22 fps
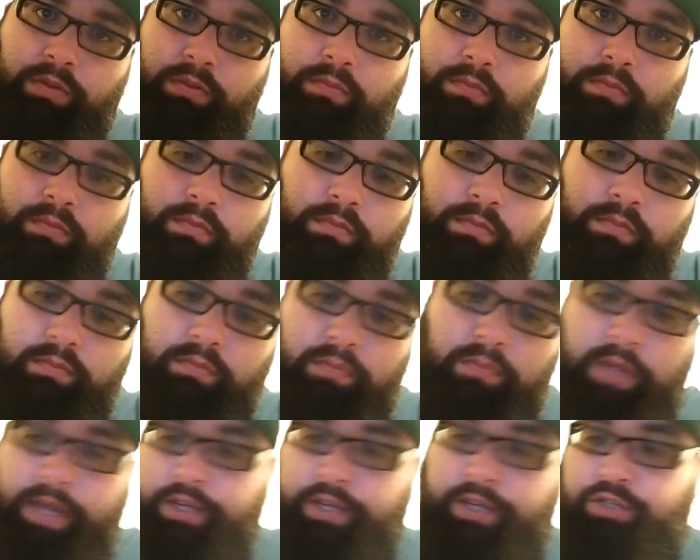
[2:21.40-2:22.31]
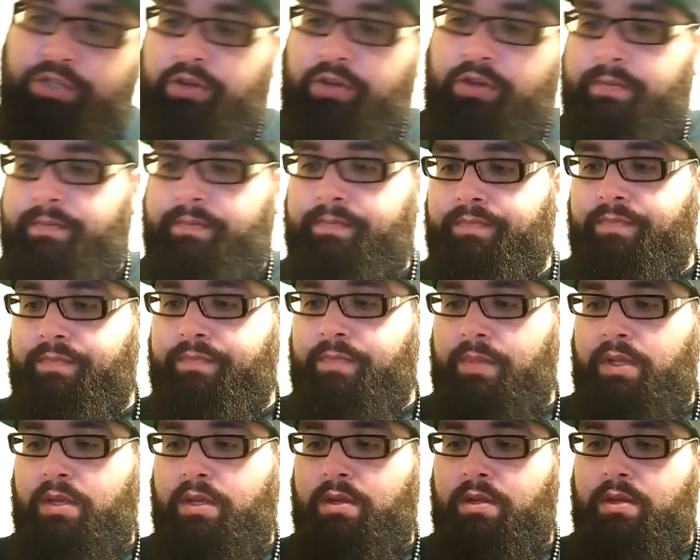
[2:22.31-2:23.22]
extra.
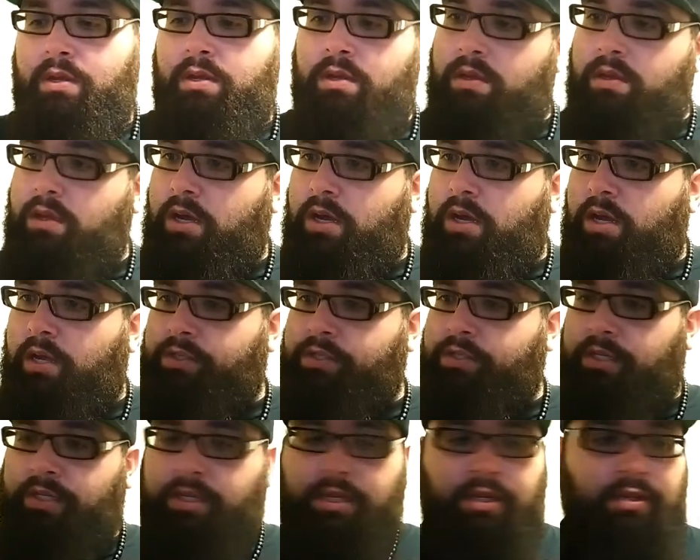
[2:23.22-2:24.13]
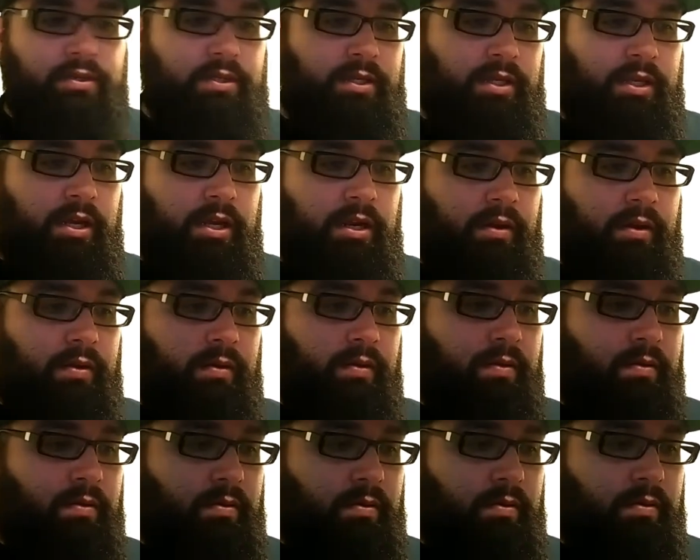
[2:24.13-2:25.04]
There's nothing else in there.
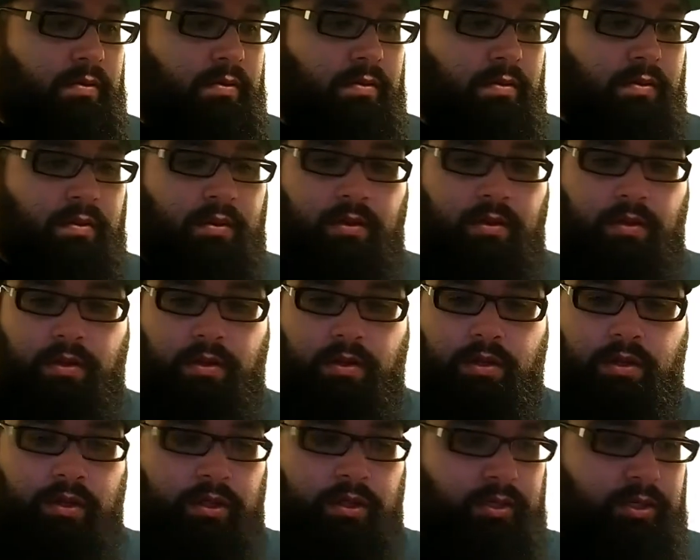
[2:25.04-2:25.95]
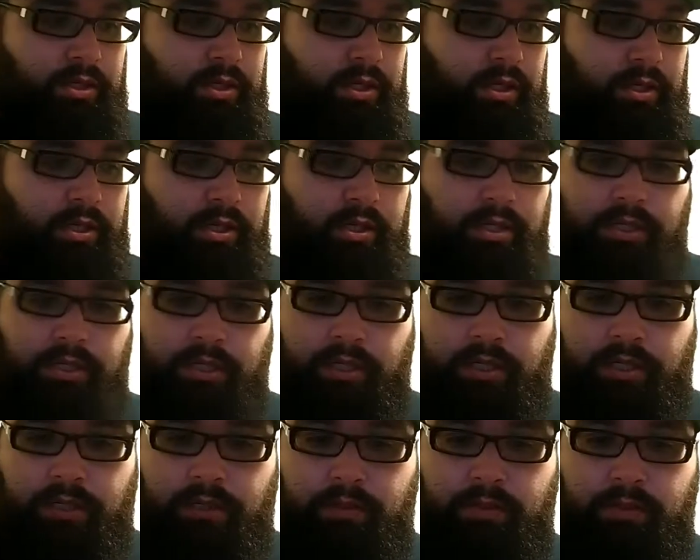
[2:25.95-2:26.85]
Let's check this
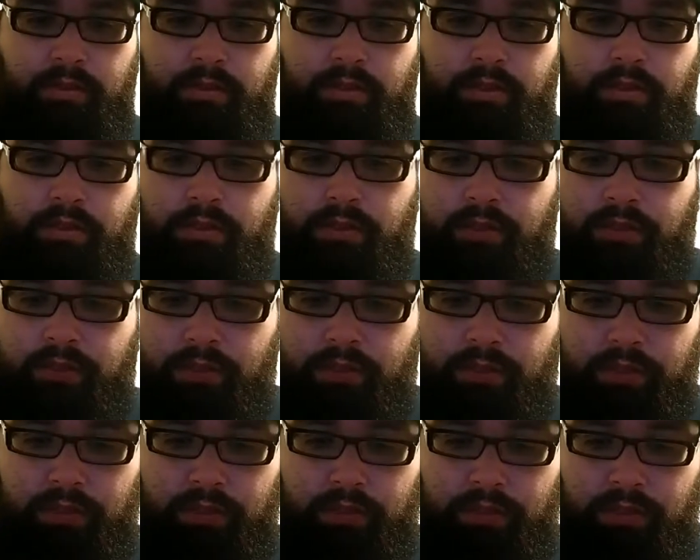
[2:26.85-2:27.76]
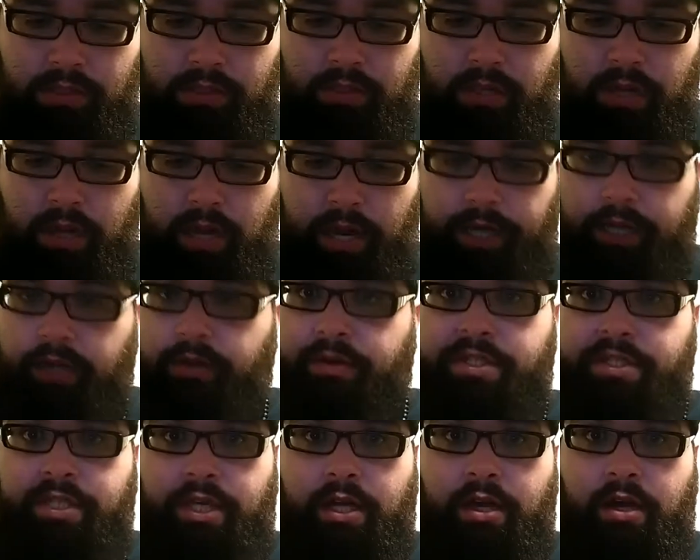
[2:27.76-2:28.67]
out. I know I
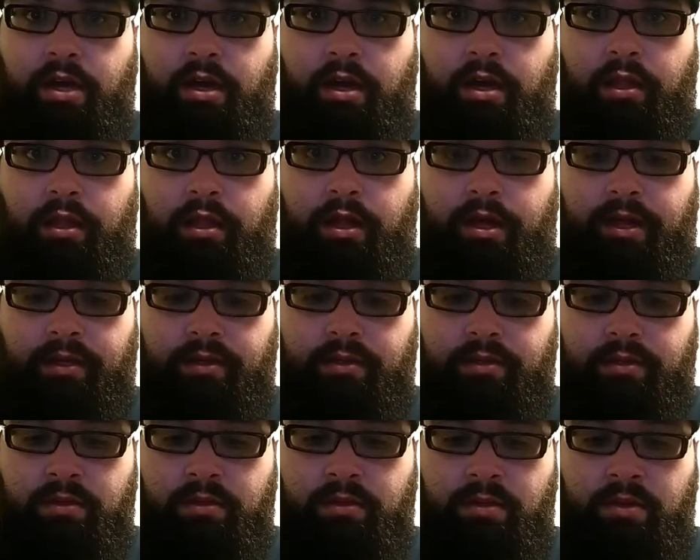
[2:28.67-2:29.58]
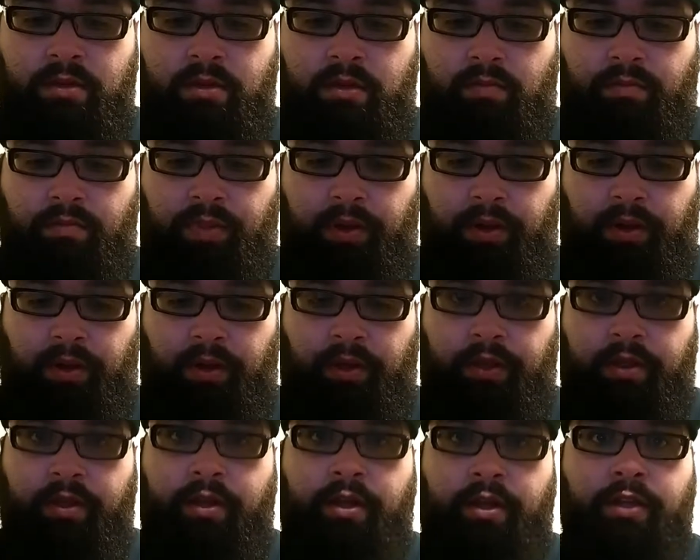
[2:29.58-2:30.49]
say a lot, but you
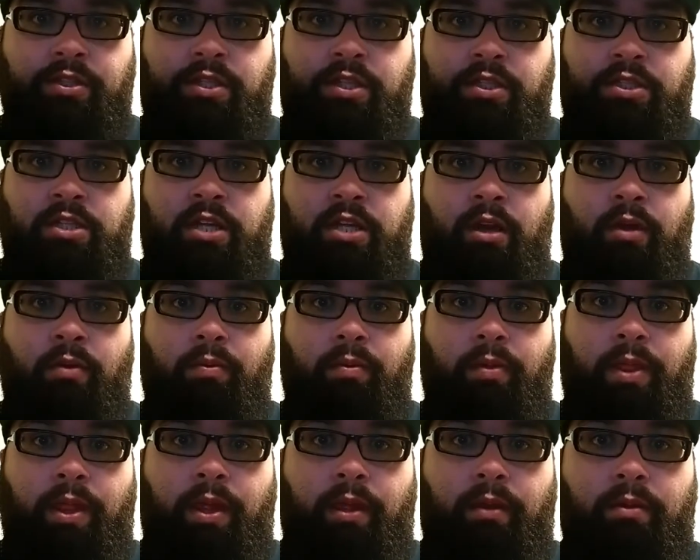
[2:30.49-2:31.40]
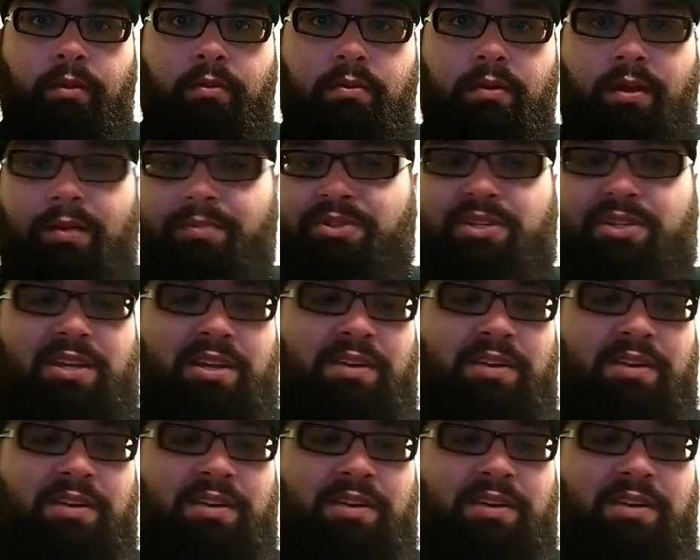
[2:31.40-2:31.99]
can just deal with it. I'm just kidding.